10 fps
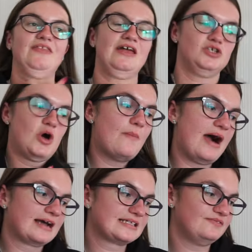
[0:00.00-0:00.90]
They're tote
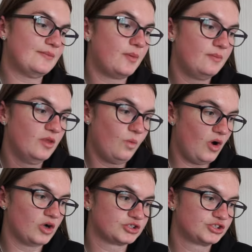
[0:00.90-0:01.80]
bags. If I put them in the
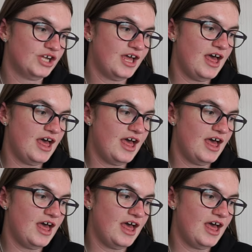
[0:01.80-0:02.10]
wash,